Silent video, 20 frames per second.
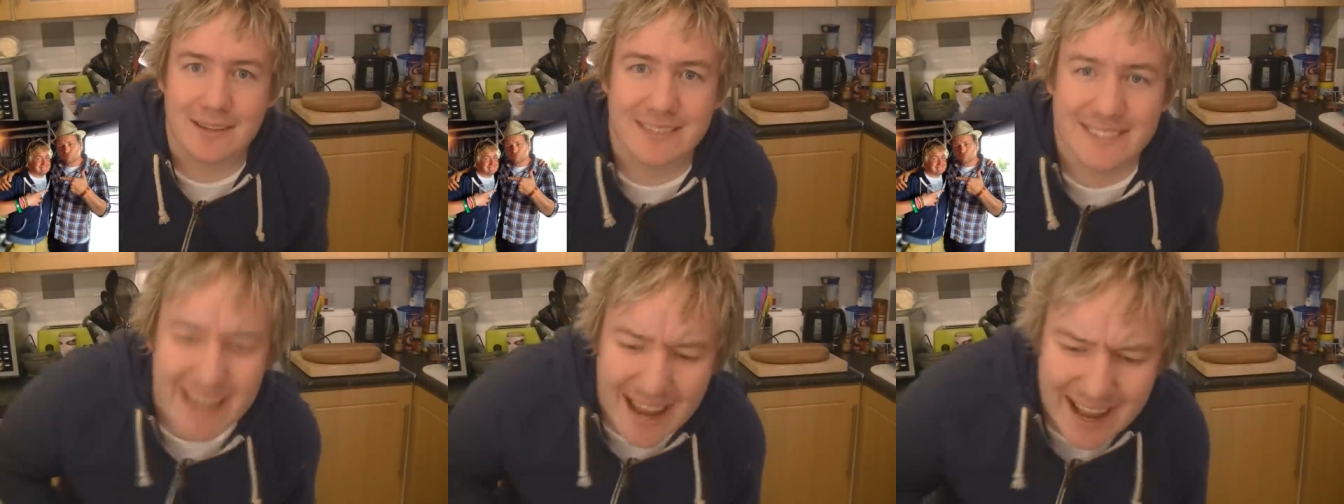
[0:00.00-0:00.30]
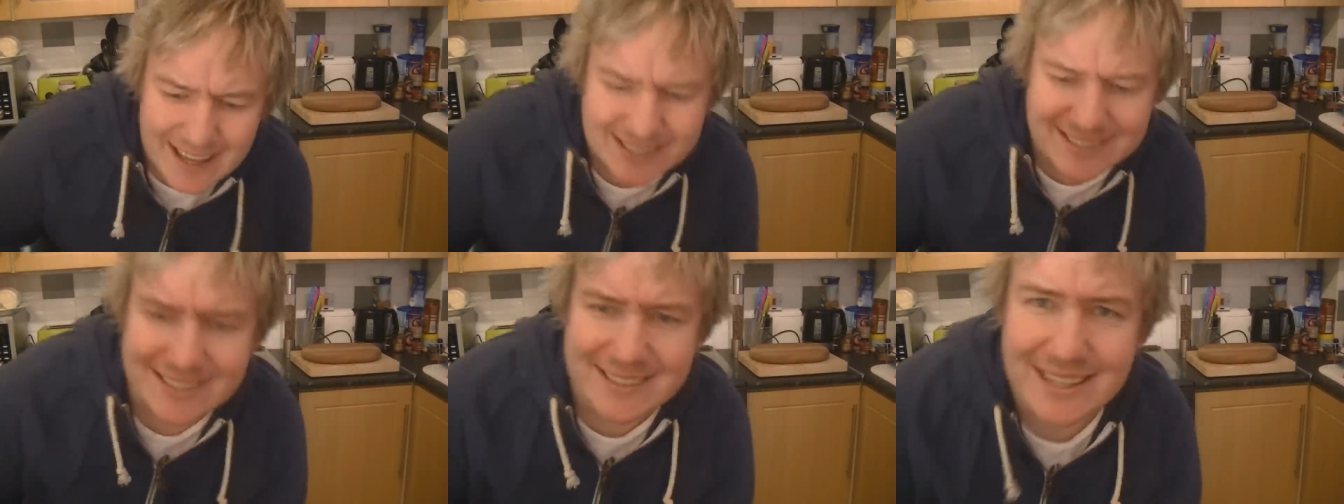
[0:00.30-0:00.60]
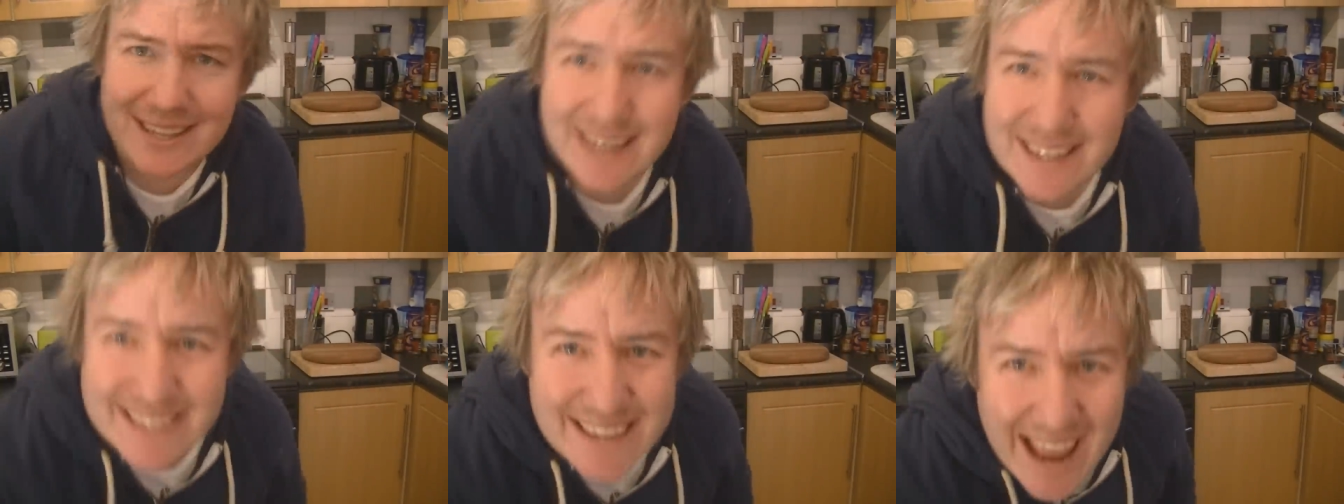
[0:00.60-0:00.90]

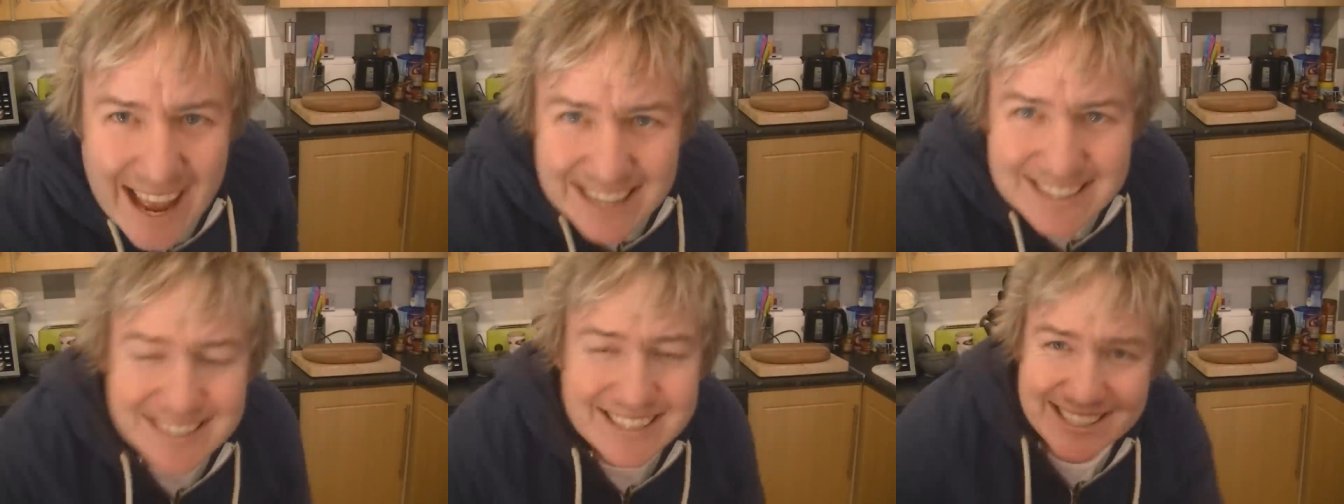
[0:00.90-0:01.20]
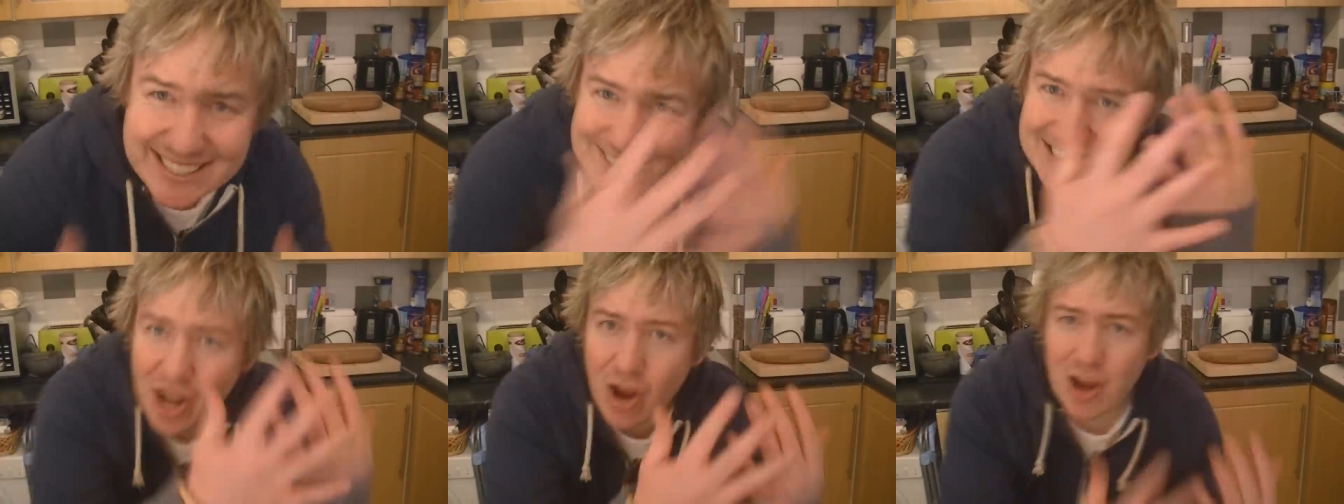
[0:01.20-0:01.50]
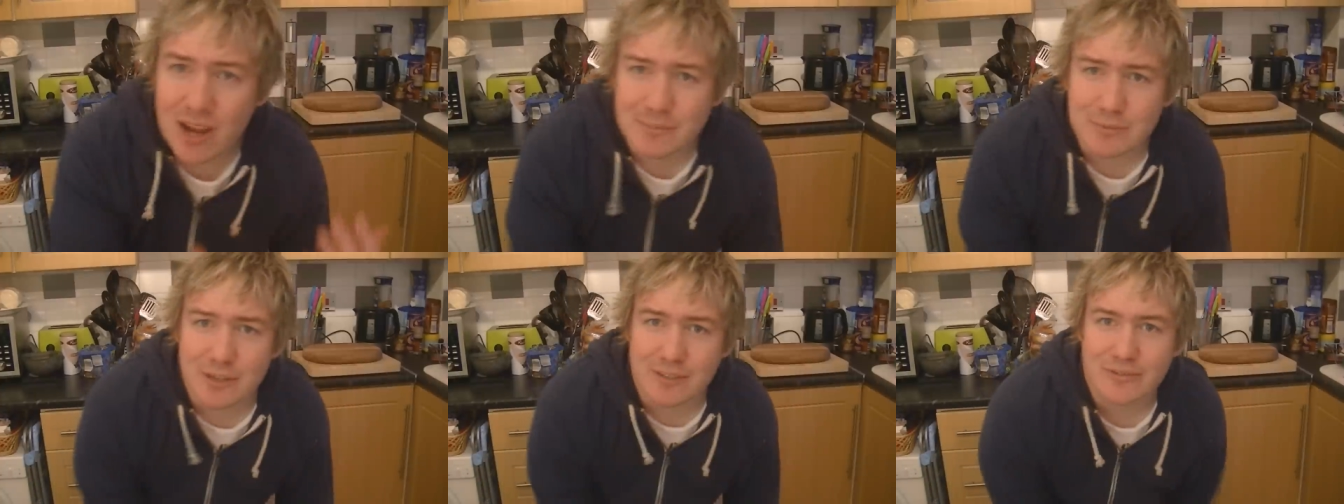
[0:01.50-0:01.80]
Yes, yes, he
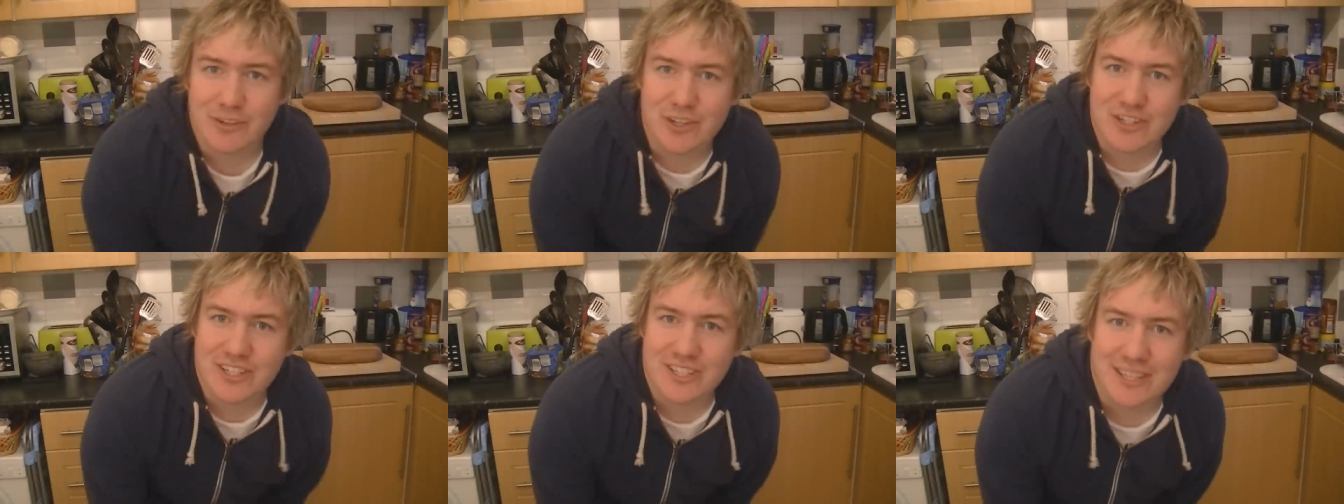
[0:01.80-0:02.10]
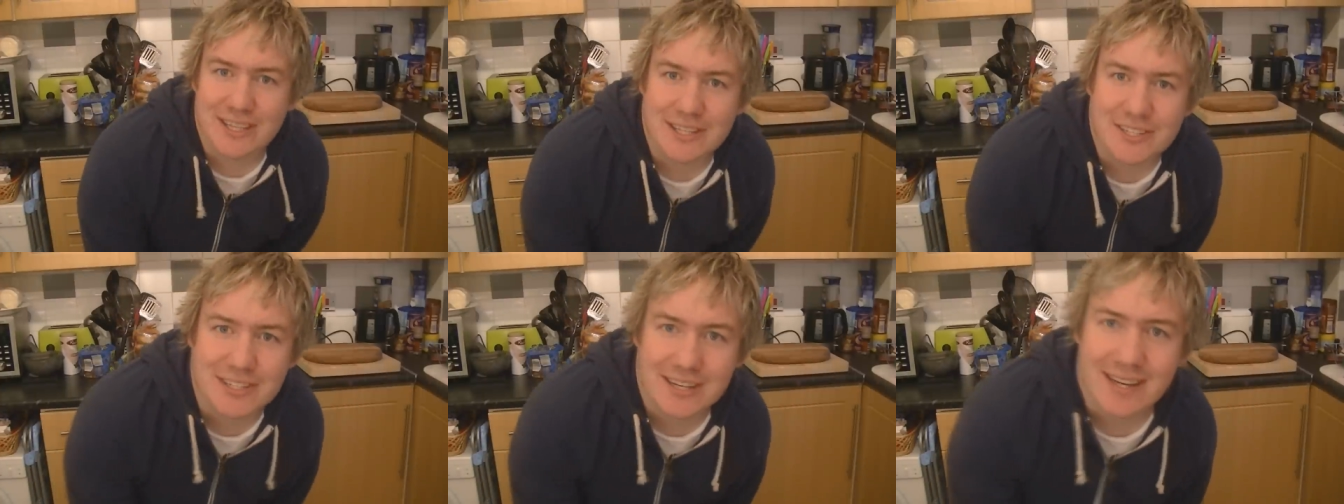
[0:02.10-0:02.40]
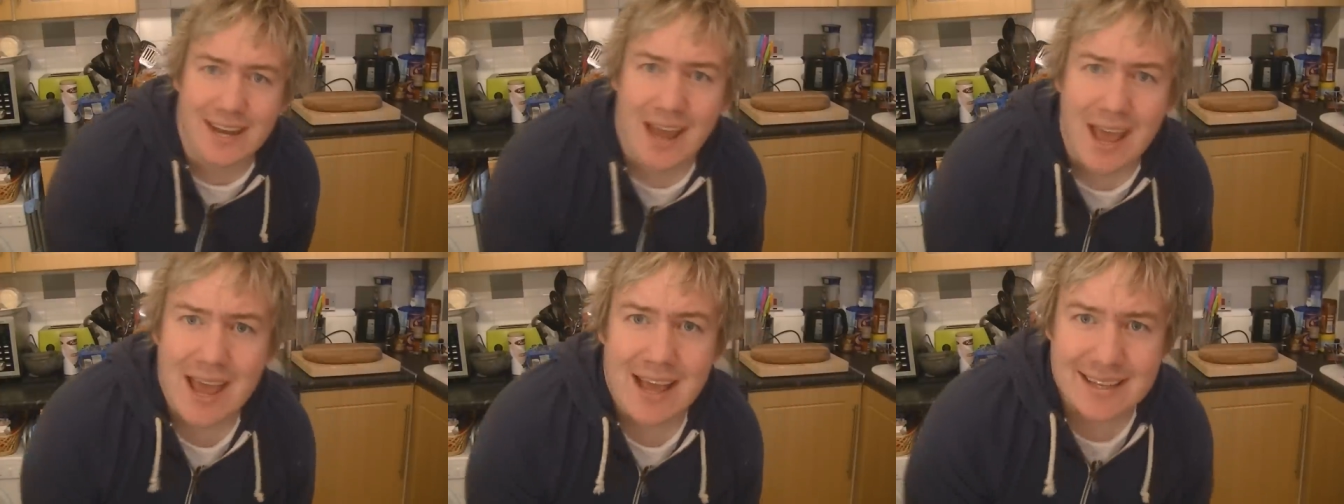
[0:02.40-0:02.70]
started My Virgin
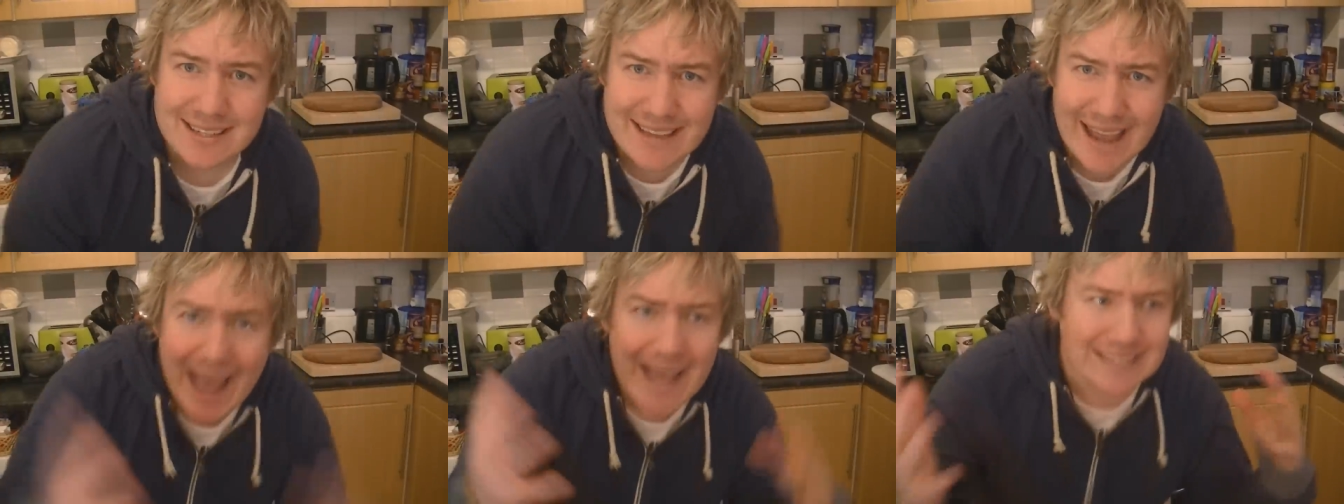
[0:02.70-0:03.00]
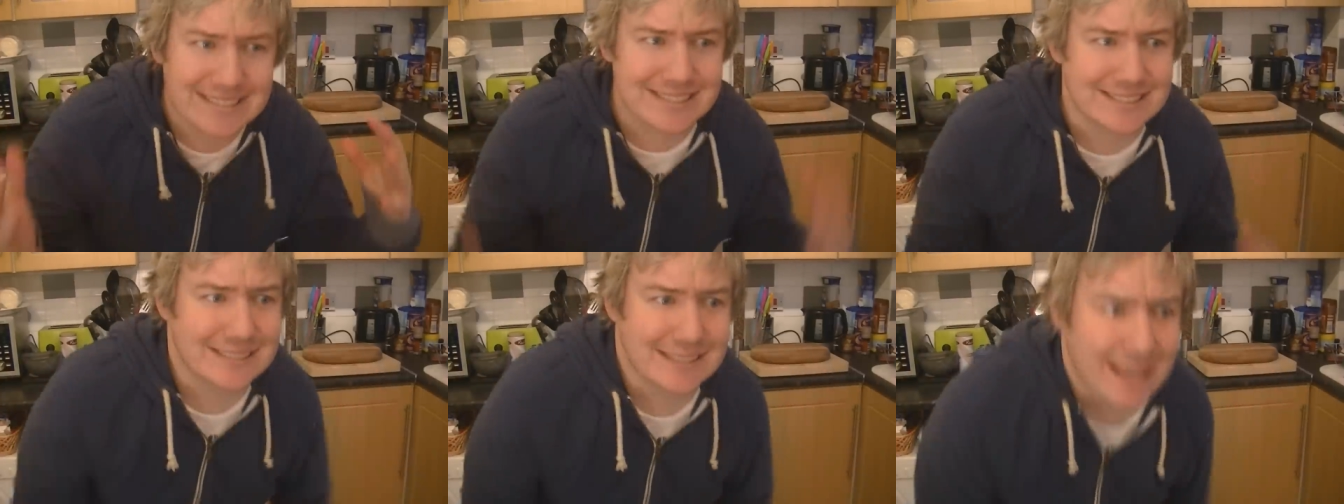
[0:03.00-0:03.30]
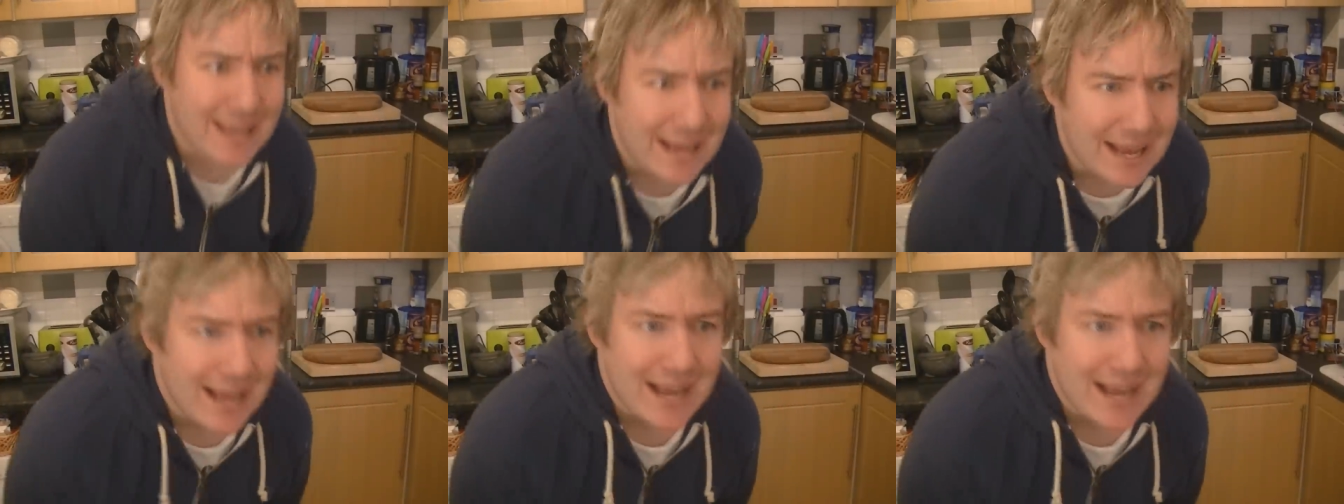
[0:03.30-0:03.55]
Kitchen. Yes,